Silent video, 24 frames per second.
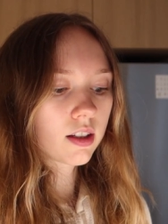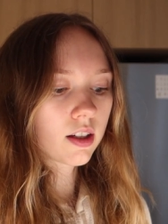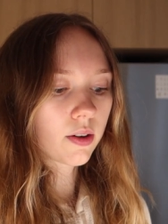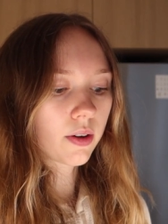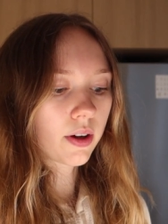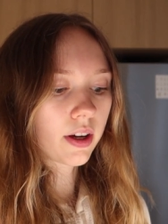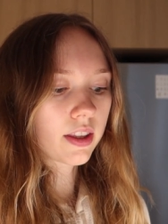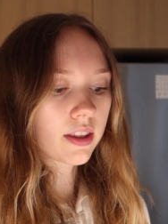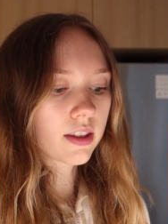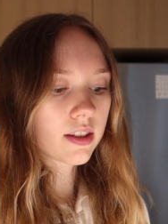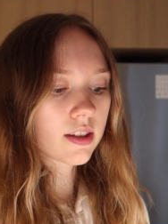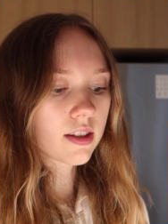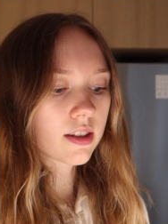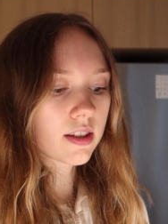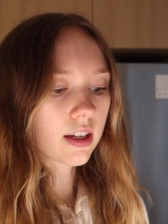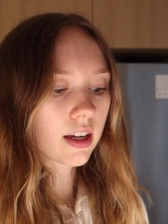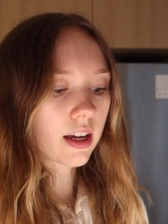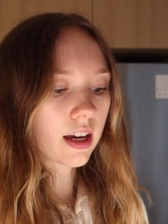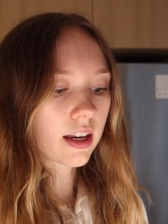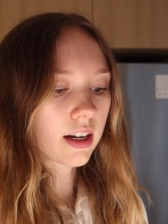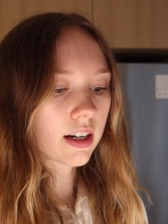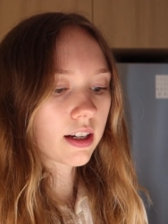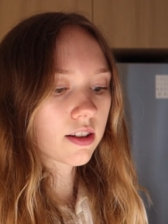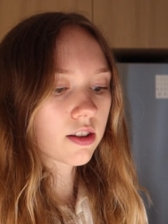Okay, this isn't
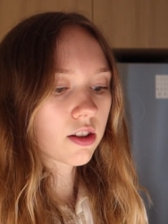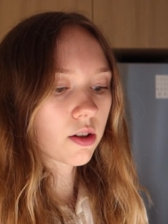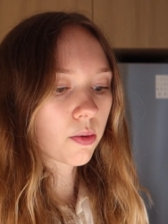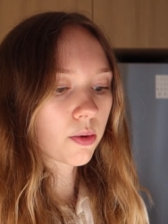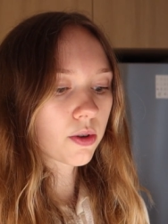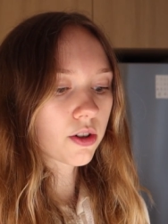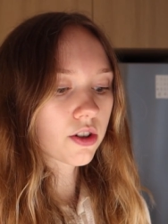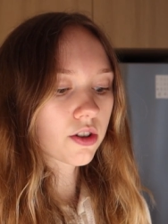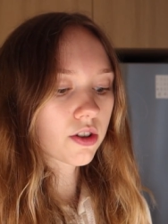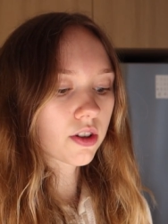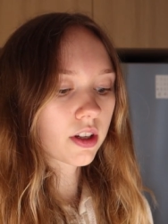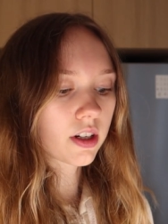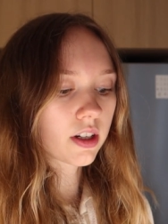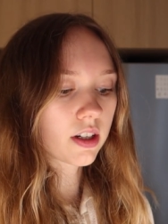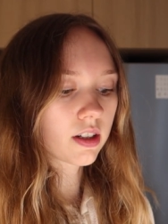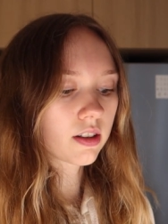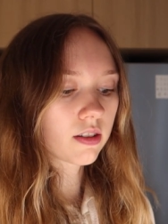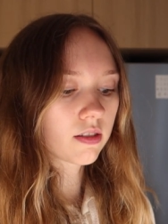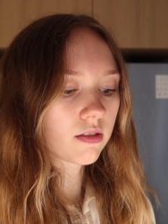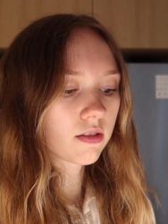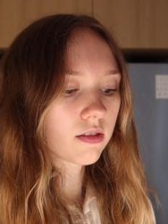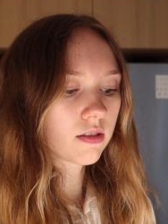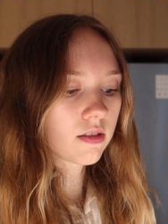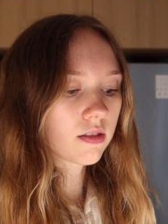cutting, so we're just
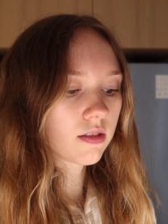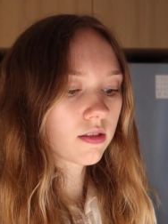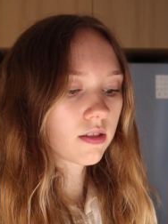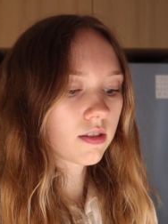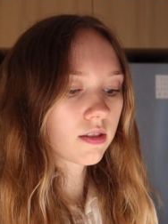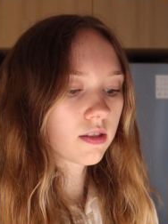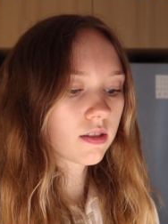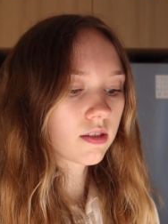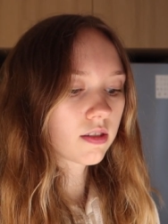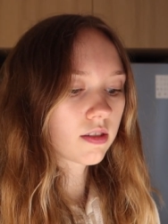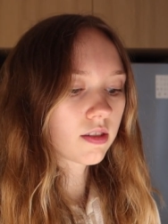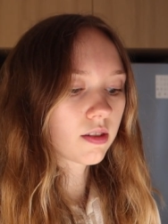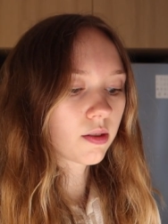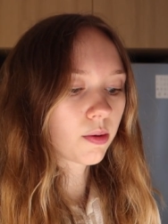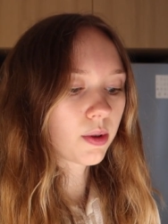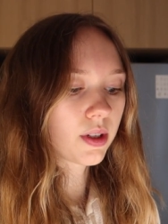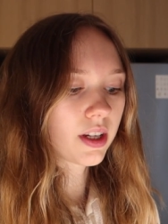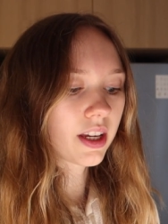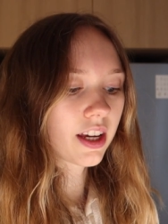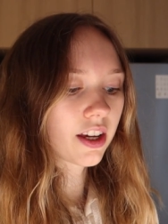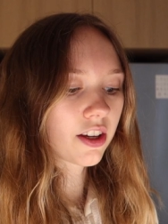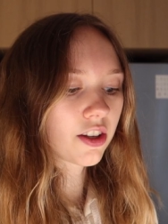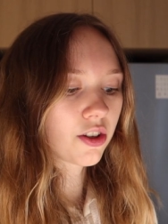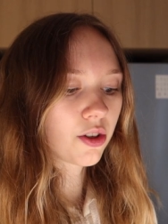gonna... Do we
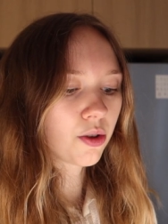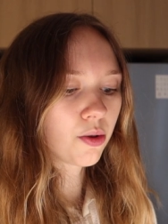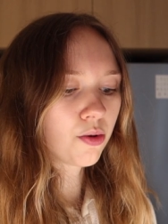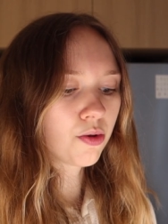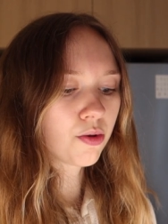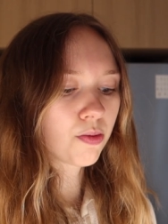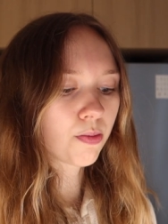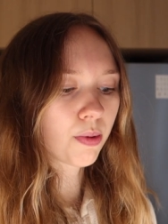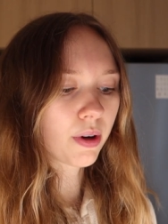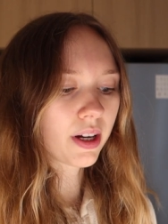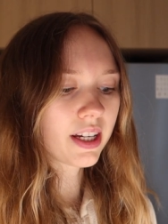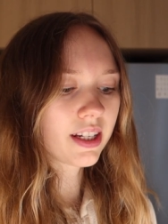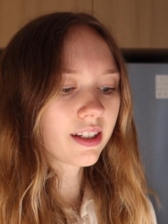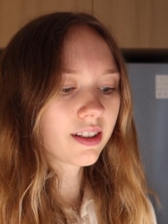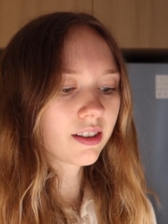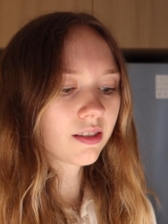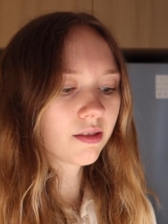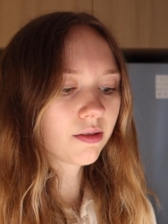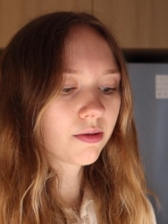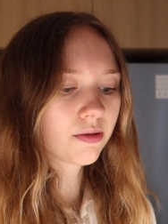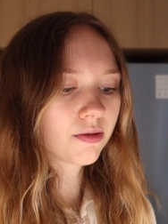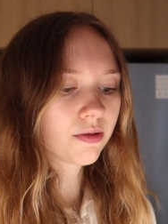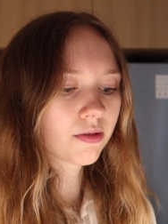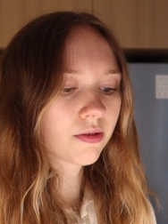take a huge bite
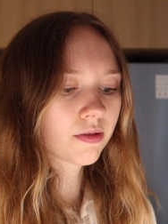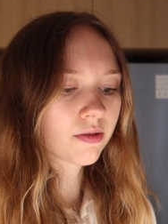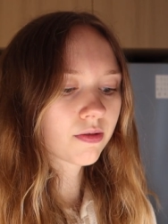of...